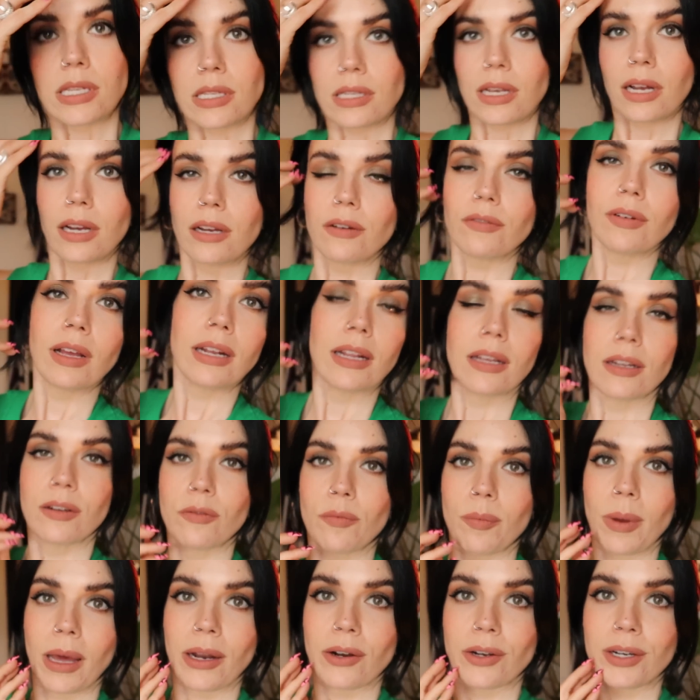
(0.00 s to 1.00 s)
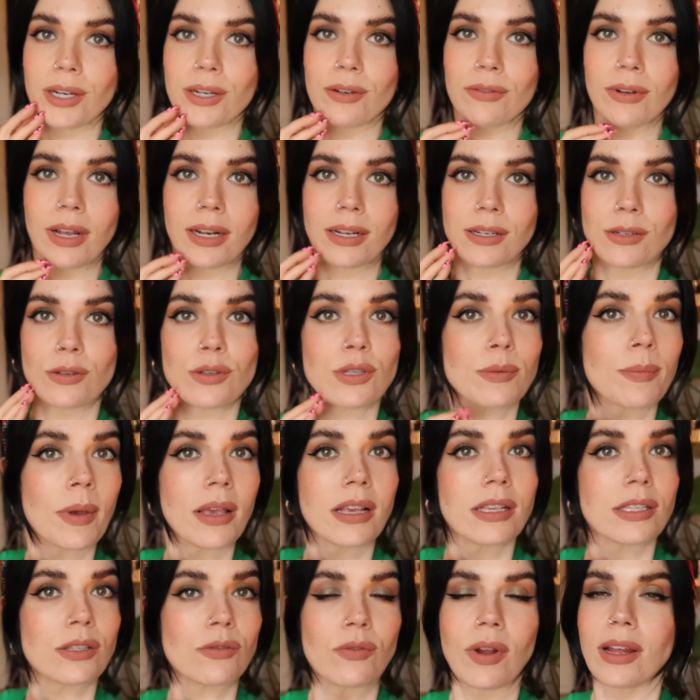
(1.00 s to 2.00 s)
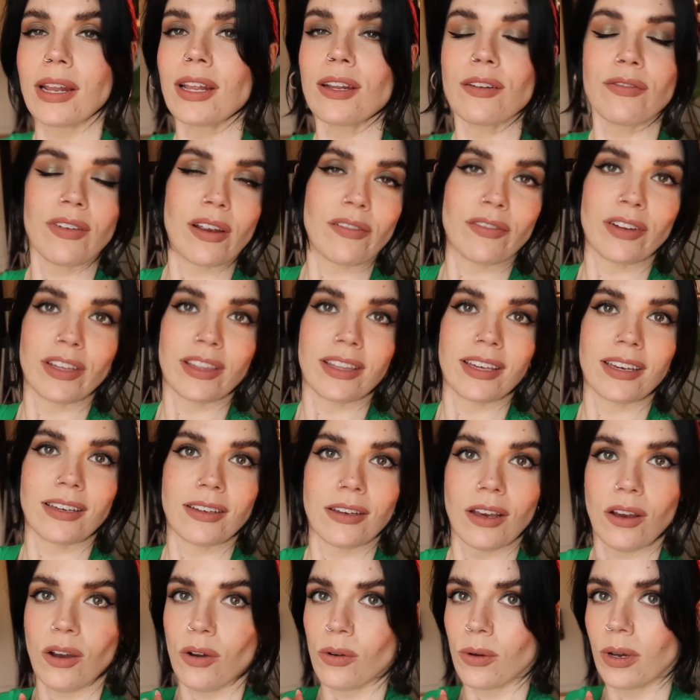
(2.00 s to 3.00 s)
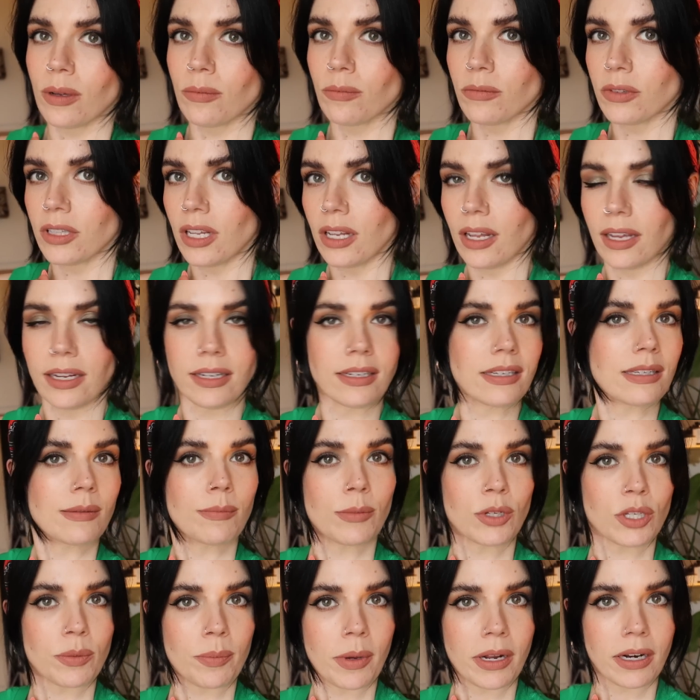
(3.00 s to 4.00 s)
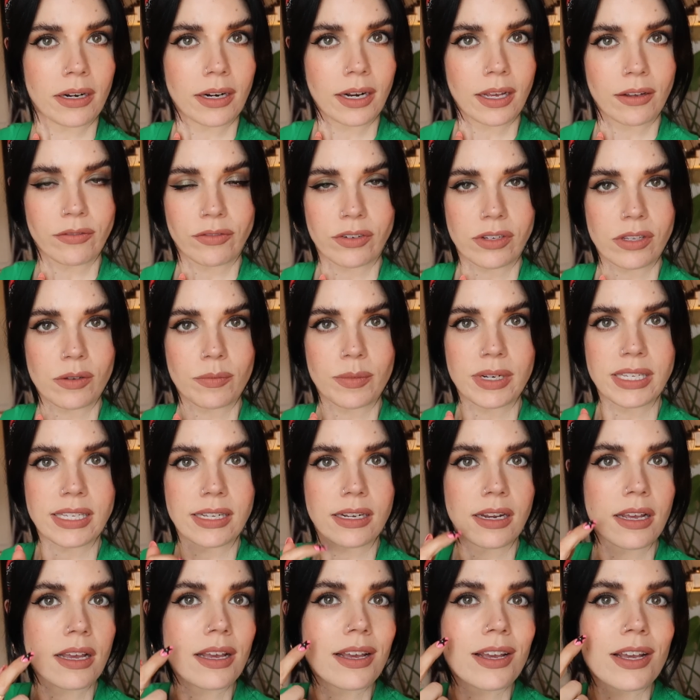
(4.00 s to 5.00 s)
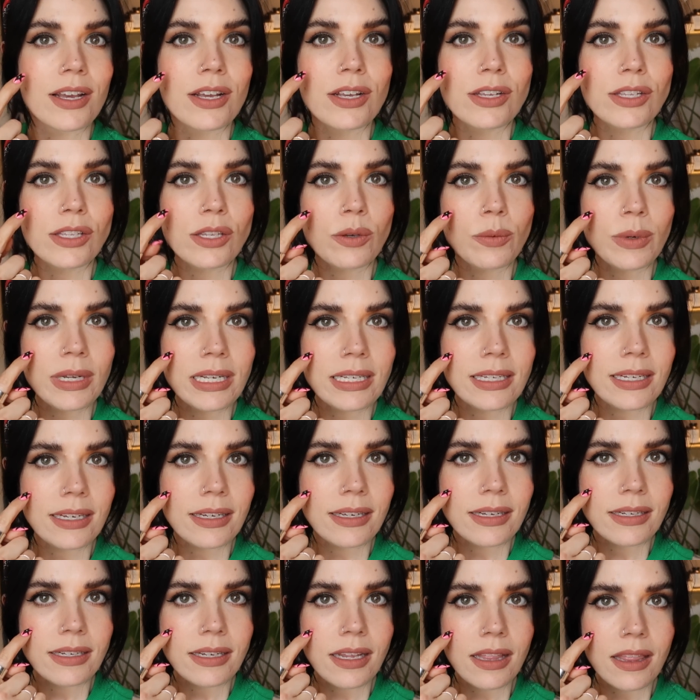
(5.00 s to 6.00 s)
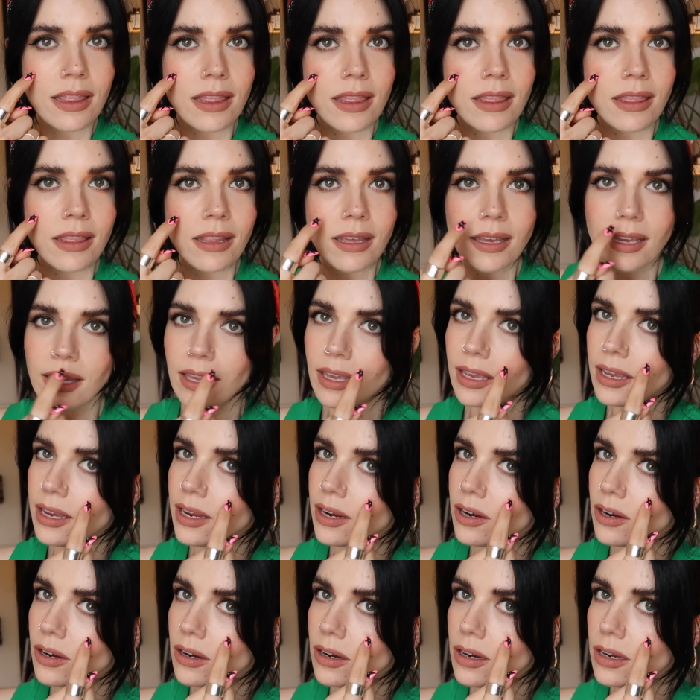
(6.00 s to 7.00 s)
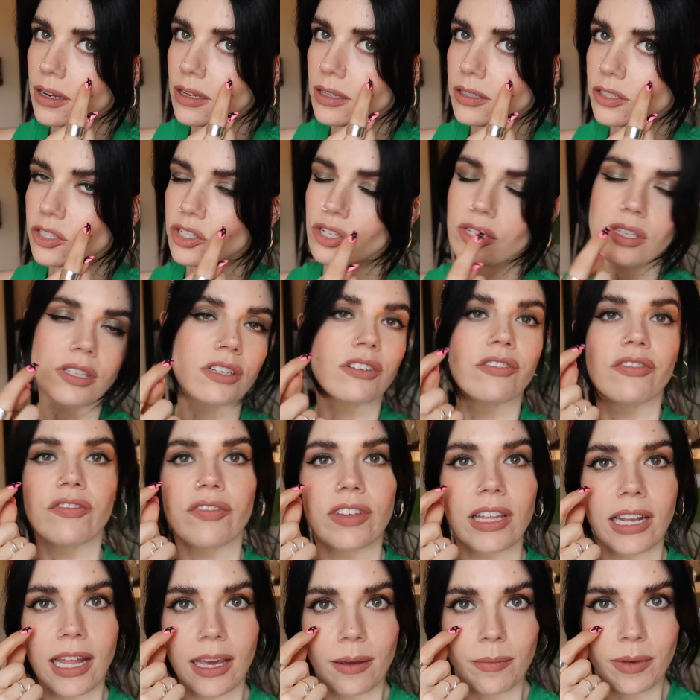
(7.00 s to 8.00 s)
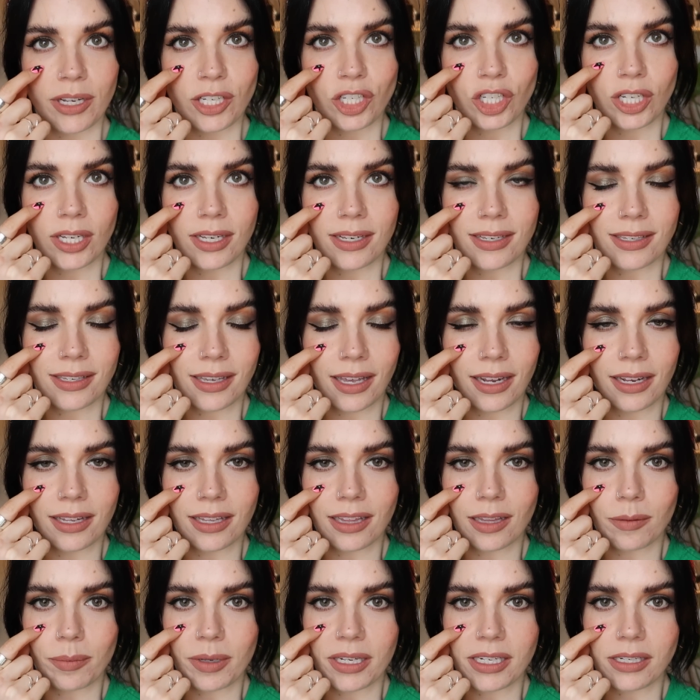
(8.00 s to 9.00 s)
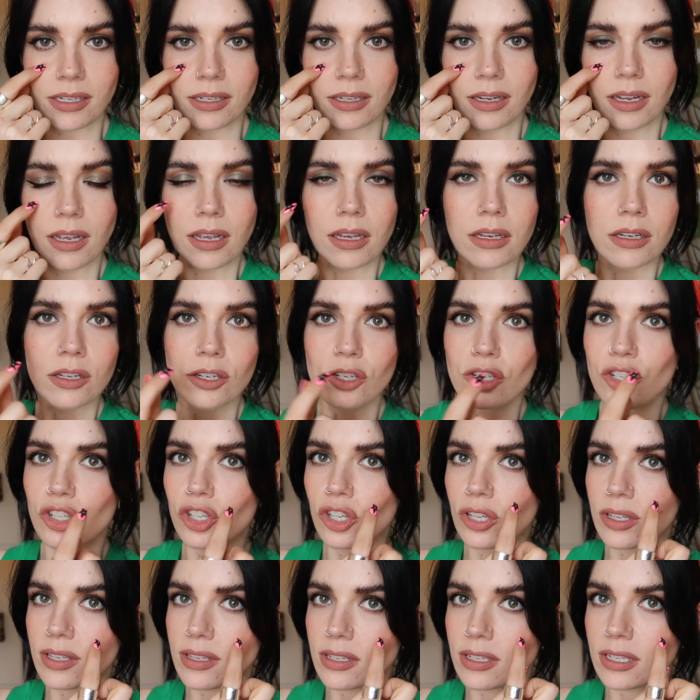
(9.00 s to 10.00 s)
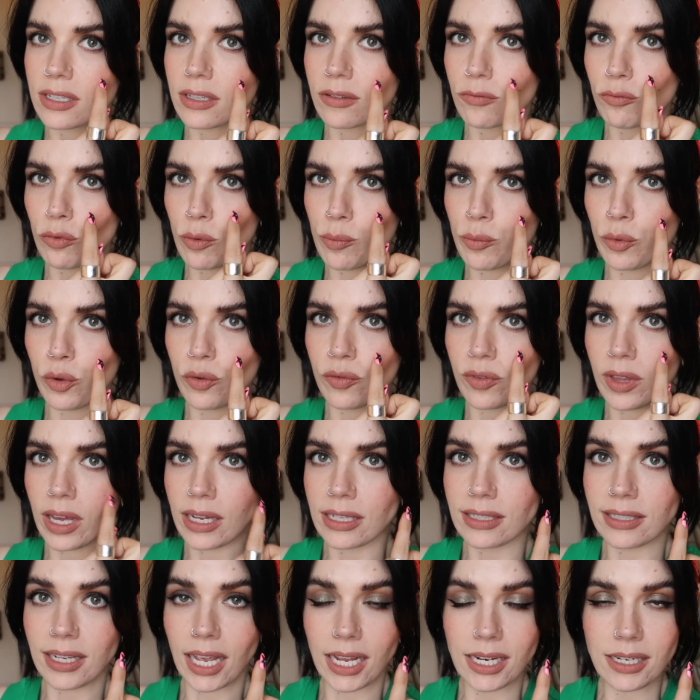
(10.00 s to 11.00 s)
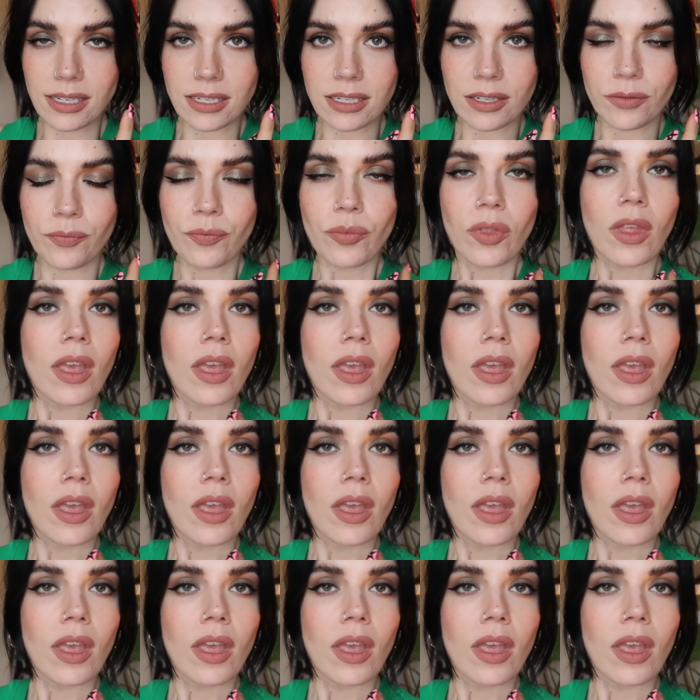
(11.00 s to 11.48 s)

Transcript: Sorry, ran out of battery, ran out of space, ran out of everything. Oh, and the lighting is much better now for some reason. So we did here just to fill out my cheeks a little bit, just to remove that dent.